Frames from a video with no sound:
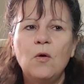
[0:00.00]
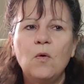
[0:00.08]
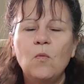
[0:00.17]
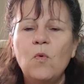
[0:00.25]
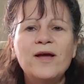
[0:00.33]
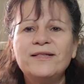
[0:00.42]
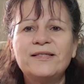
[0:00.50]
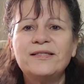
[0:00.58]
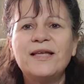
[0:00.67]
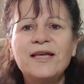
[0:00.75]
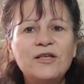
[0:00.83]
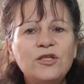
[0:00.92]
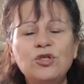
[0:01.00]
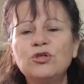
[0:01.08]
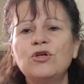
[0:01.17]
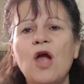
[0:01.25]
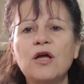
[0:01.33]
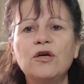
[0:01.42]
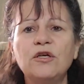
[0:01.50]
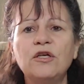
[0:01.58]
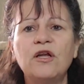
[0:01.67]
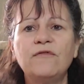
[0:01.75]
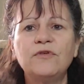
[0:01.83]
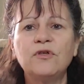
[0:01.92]
One sin and you're not good
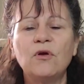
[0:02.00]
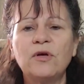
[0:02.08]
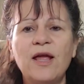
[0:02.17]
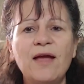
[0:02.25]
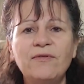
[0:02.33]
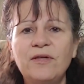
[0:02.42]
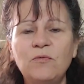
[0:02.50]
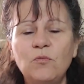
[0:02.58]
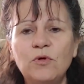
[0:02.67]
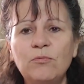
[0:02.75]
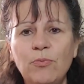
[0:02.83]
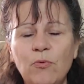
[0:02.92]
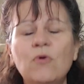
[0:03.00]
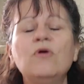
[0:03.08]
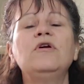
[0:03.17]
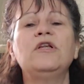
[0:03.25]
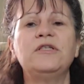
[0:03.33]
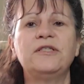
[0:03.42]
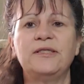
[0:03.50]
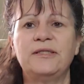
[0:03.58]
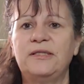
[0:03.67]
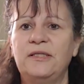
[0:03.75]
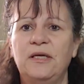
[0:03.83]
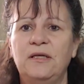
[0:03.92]
enough to go to heaven and we're born into
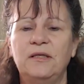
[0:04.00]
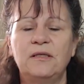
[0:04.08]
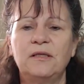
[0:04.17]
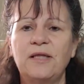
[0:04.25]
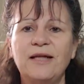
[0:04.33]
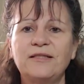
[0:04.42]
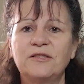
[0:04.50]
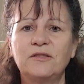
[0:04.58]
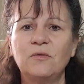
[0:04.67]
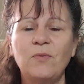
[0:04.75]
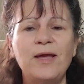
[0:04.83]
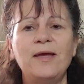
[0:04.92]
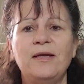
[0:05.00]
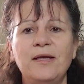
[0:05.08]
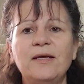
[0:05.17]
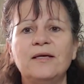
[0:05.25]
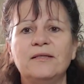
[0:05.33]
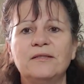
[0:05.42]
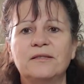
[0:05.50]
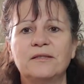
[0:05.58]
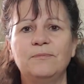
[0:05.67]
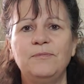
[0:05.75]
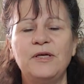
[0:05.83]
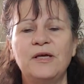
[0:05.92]
sin. That's the way it
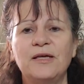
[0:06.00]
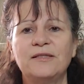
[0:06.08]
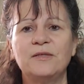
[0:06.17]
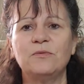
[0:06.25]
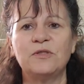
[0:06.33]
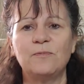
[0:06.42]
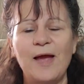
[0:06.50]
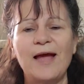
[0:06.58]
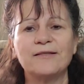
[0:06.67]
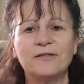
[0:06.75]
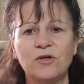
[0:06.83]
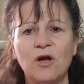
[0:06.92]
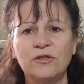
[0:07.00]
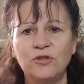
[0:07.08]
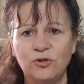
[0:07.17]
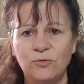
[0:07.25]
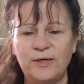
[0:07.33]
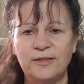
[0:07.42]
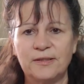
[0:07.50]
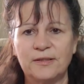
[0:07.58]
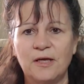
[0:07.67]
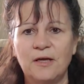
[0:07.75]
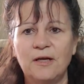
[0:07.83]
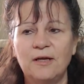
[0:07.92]
is because it was passed on to
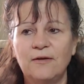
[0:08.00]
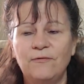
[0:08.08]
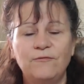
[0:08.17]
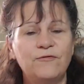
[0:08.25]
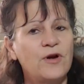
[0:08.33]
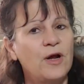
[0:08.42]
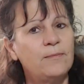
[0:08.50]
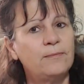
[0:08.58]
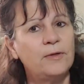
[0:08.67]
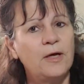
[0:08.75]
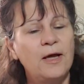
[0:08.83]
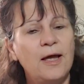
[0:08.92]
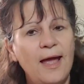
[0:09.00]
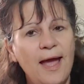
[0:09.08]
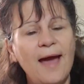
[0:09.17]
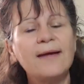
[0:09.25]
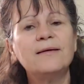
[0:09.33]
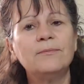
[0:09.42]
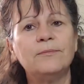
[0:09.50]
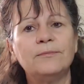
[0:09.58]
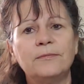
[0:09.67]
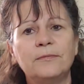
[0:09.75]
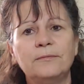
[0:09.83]
us from Adam.